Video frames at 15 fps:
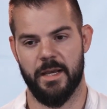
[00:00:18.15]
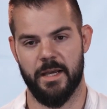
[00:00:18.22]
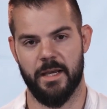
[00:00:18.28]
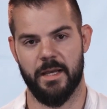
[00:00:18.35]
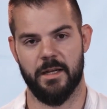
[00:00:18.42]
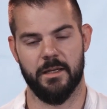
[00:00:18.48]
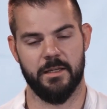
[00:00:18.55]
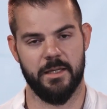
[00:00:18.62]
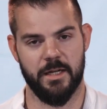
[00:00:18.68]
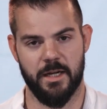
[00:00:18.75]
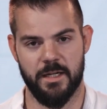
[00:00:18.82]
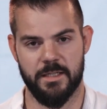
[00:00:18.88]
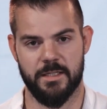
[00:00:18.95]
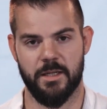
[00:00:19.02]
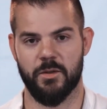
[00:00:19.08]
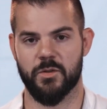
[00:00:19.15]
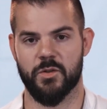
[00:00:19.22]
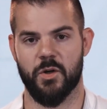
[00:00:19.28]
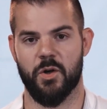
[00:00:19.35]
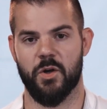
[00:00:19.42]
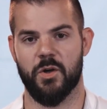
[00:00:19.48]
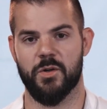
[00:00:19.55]
and get on sales
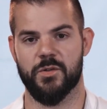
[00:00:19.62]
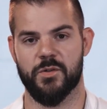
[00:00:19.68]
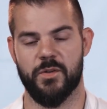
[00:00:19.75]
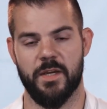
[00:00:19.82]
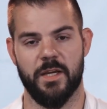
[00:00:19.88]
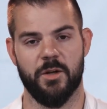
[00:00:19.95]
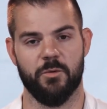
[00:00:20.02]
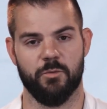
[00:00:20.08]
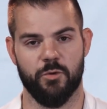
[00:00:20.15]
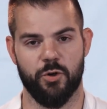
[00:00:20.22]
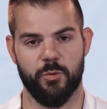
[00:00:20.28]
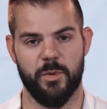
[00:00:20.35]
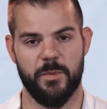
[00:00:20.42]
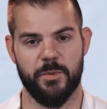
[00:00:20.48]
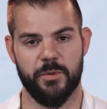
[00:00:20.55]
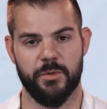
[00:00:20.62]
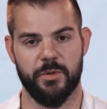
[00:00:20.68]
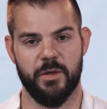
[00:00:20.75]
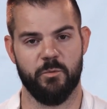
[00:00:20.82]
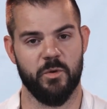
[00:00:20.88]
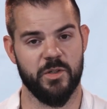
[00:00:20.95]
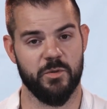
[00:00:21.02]
calls so they can enroll people
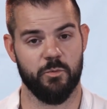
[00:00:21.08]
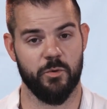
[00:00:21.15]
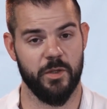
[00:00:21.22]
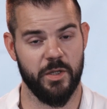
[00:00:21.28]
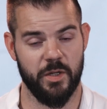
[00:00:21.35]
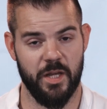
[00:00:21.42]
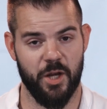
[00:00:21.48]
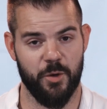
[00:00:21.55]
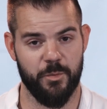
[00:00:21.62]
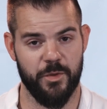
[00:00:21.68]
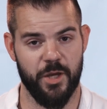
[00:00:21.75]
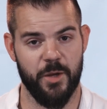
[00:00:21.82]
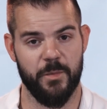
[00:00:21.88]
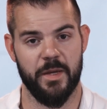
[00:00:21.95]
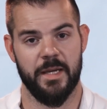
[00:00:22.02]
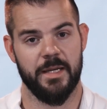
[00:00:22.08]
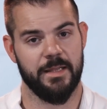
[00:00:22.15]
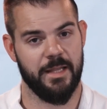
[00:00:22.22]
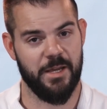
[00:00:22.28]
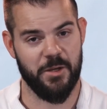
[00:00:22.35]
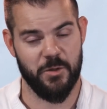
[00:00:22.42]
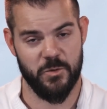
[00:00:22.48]
in what's really gonna help them
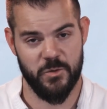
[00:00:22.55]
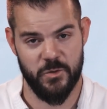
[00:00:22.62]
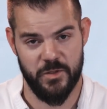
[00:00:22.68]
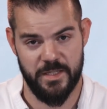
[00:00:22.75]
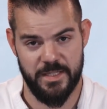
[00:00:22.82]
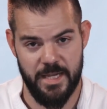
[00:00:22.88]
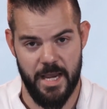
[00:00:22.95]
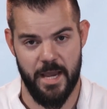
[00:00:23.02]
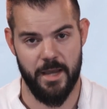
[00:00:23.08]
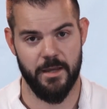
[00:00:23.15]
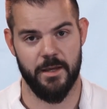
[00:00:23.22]
like today.